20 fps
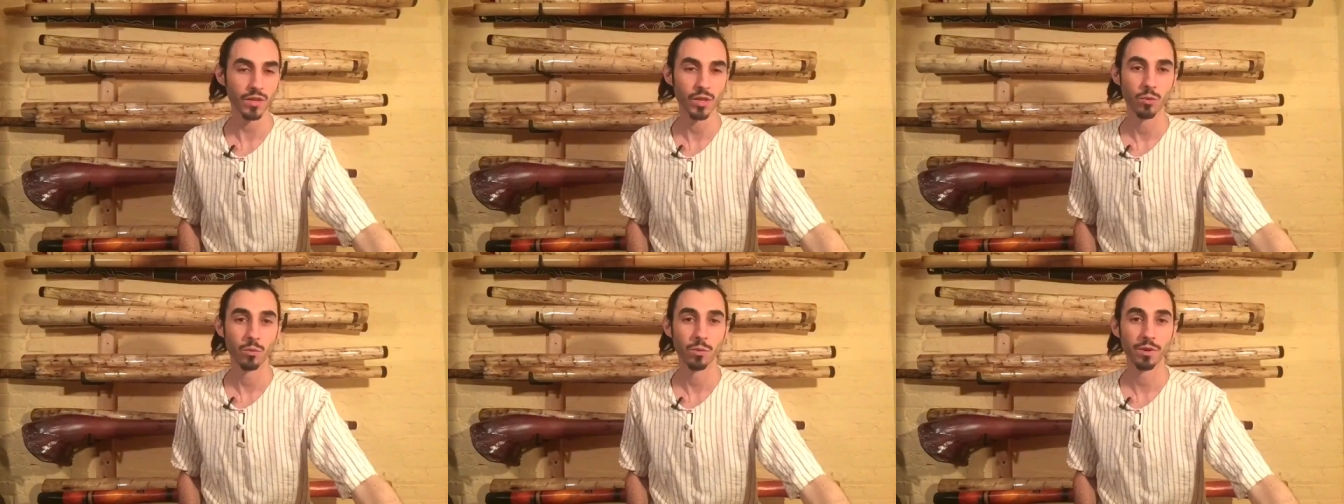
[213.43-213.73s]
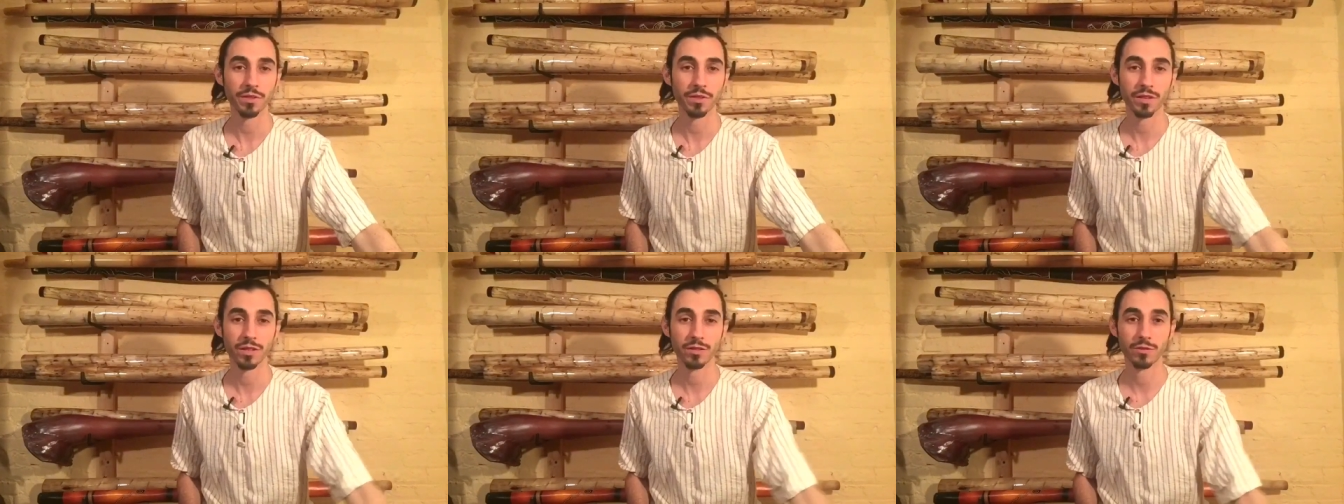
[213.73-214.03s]

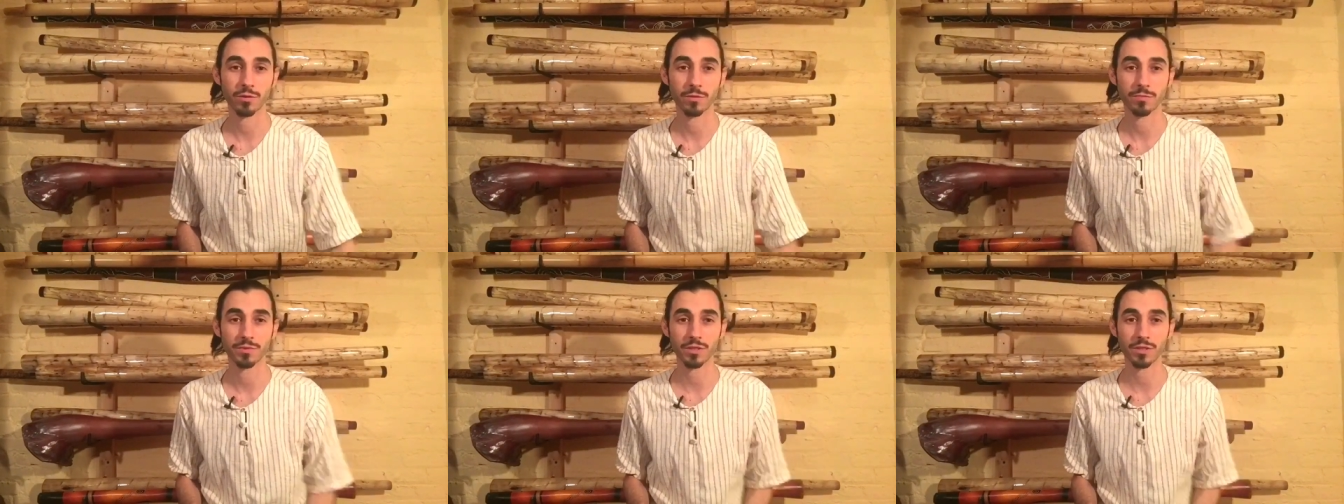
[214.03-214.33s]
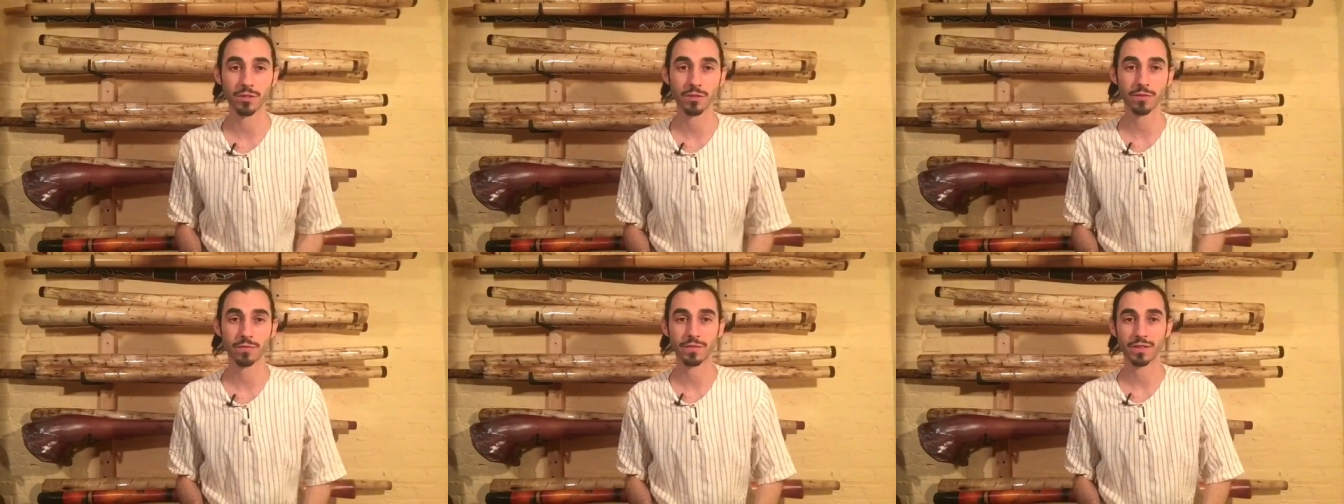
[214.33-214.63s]
one thing to
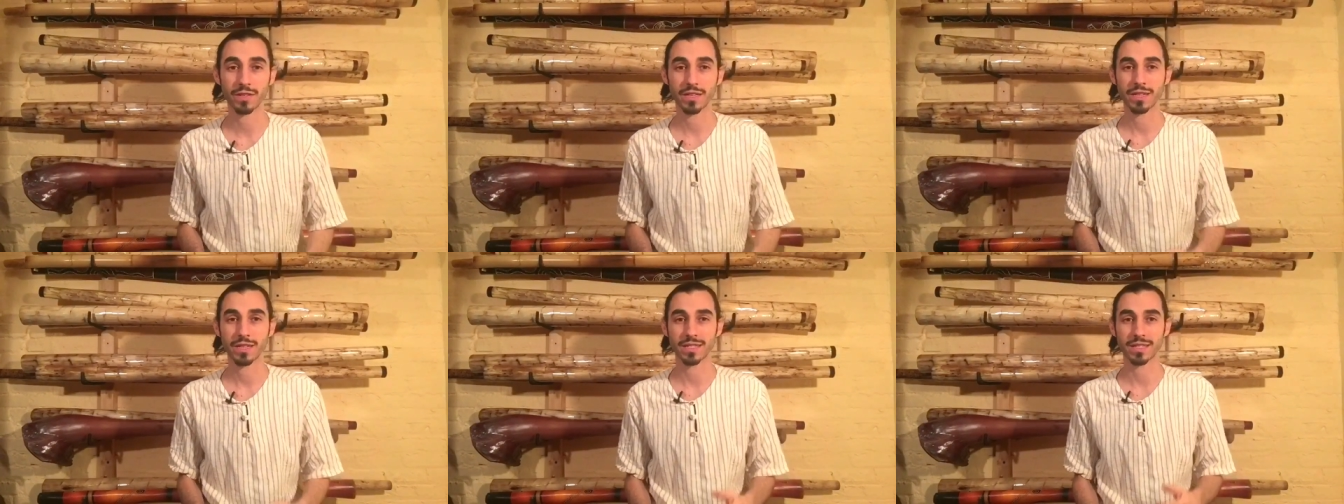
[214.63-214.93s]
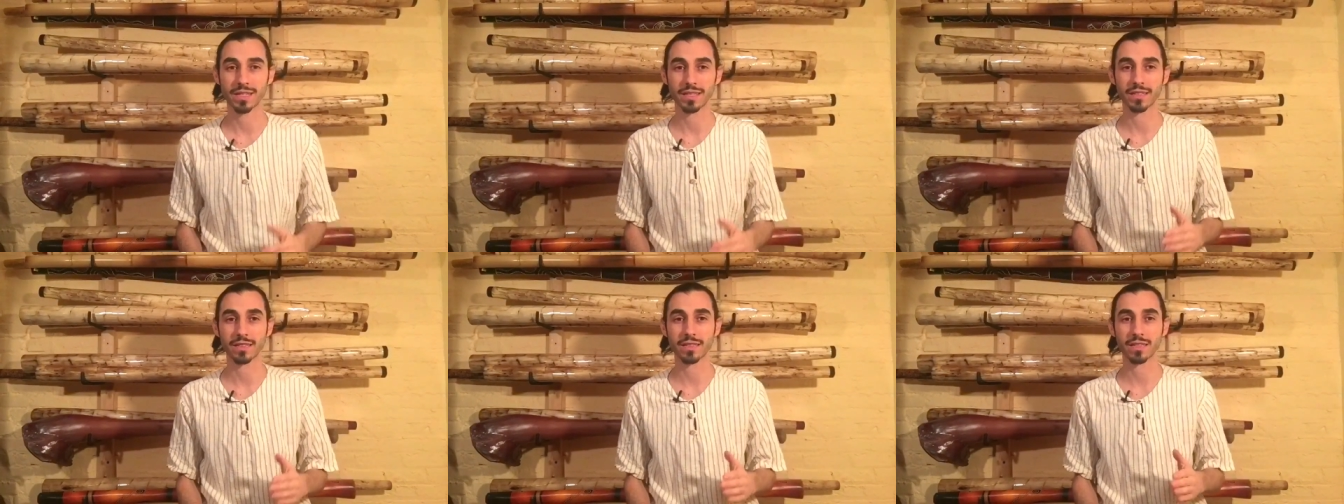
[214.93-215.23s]
observe is
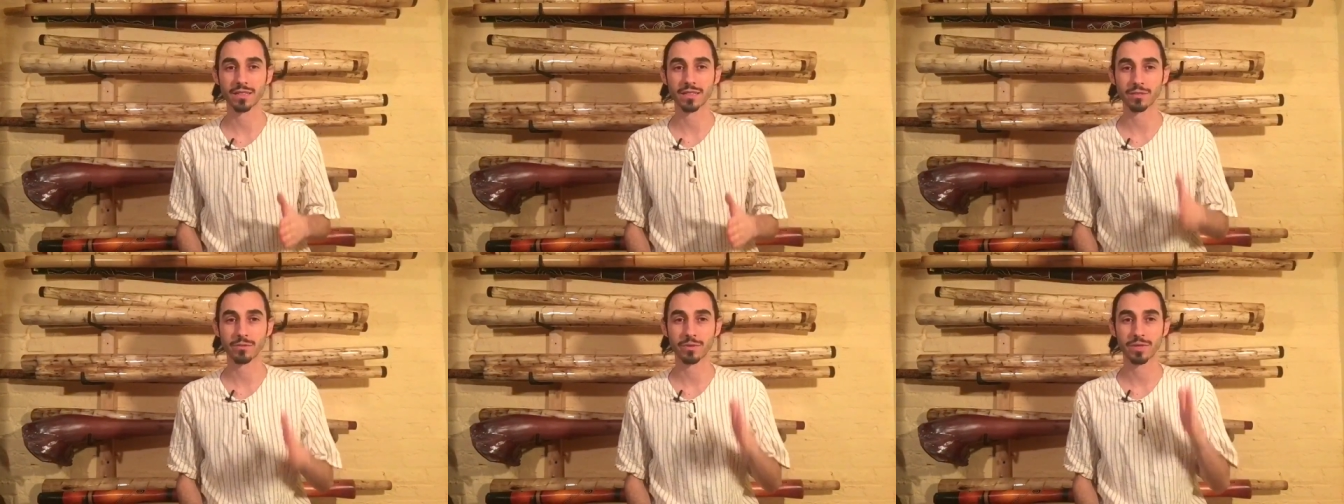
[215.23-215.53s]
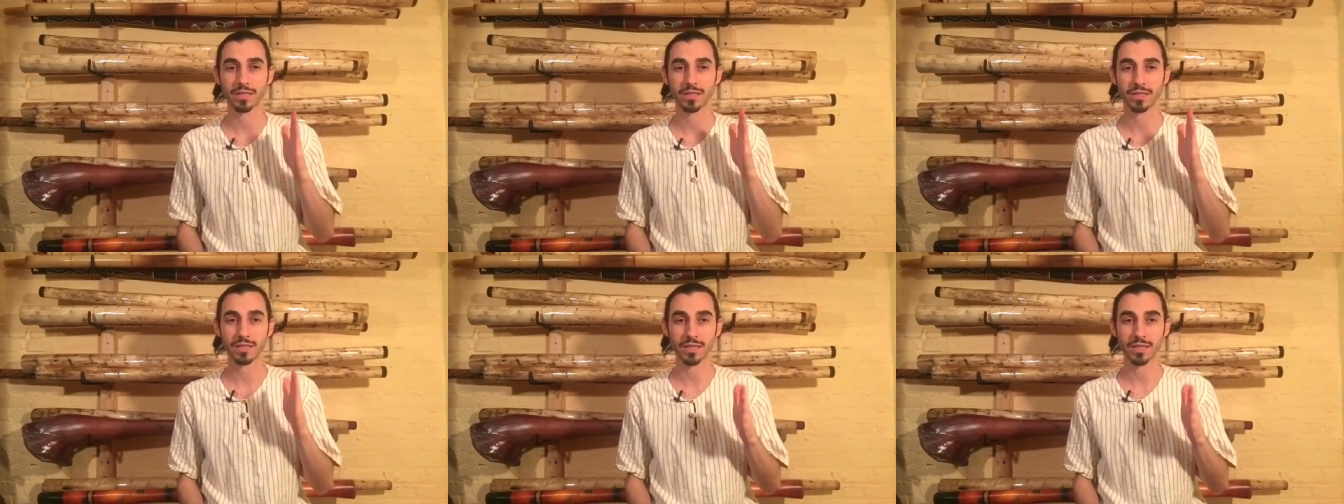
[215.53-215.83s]
that the click's
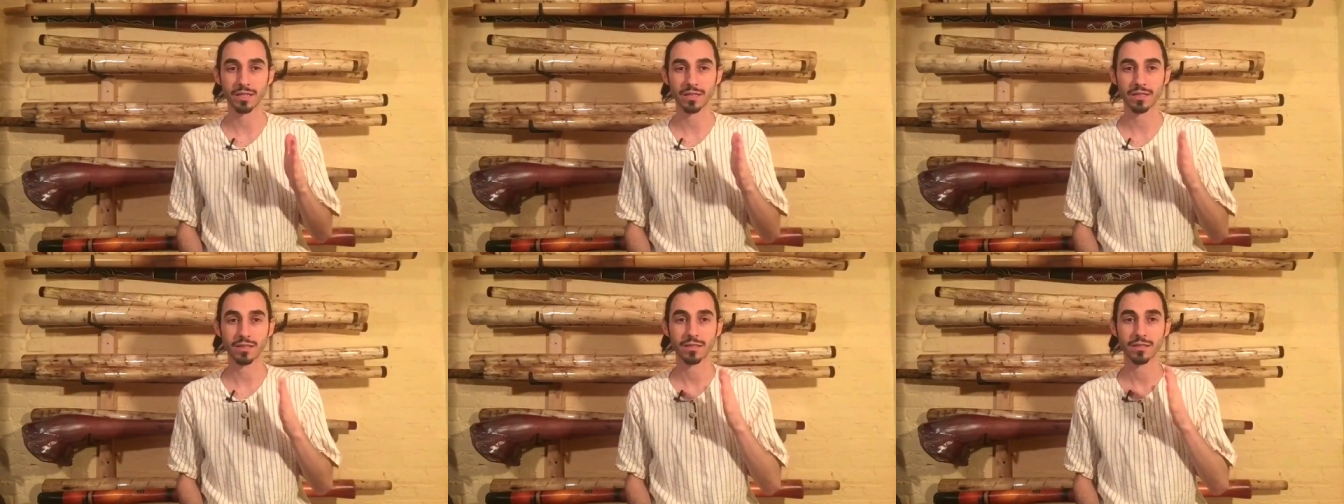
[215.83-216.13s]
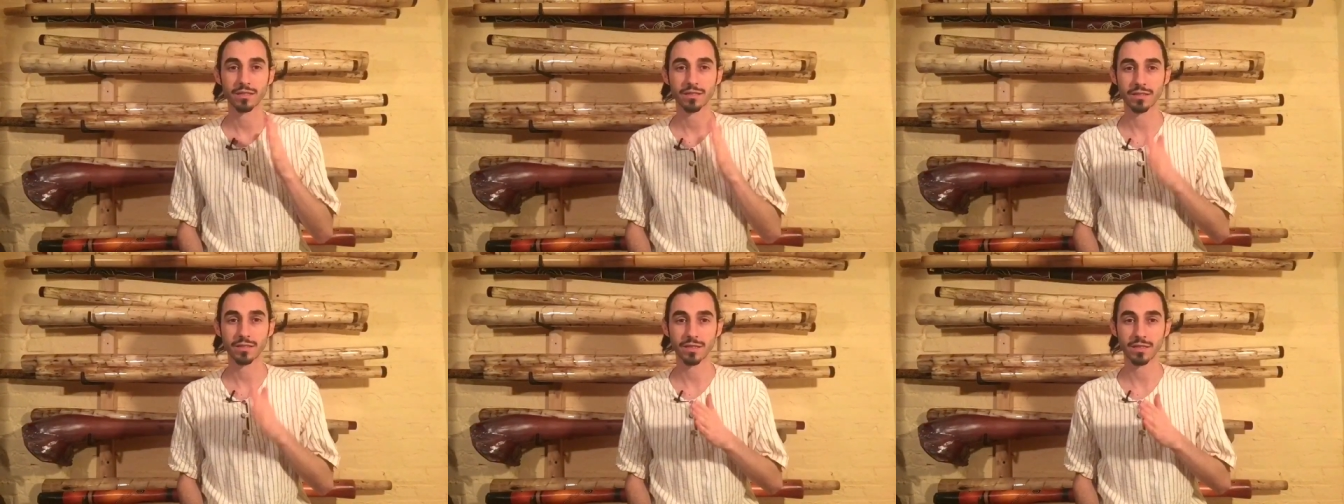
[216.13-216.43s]
going tick,
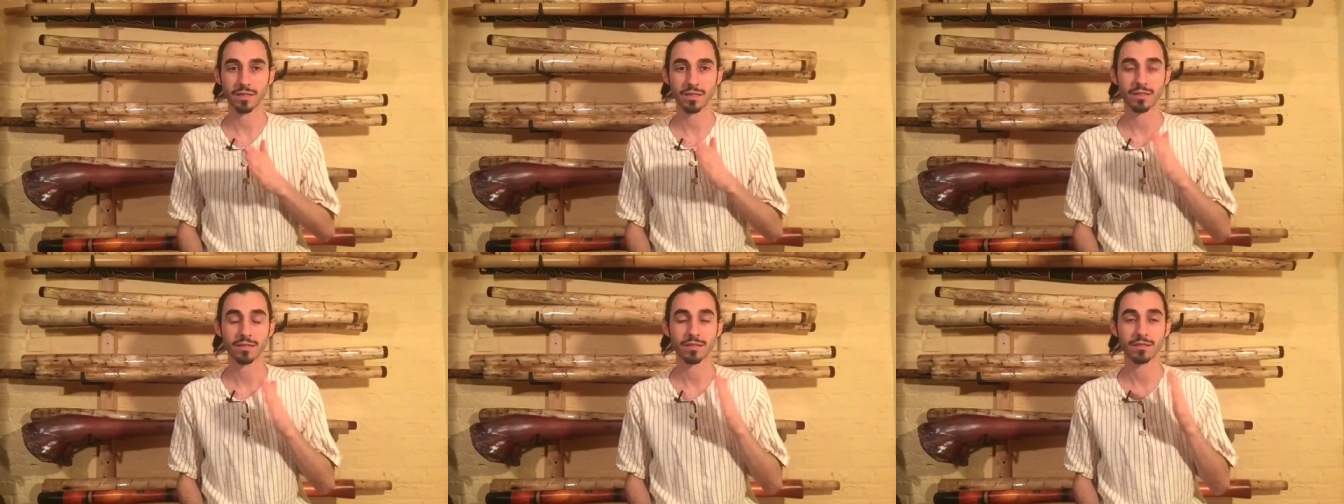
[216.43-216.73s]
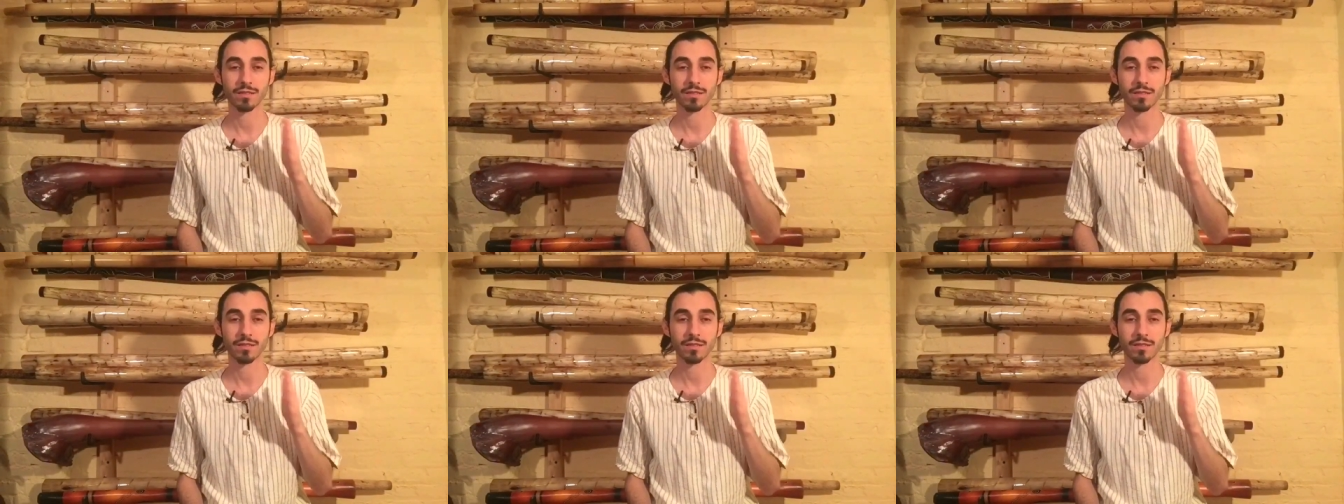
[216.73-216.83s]
tick,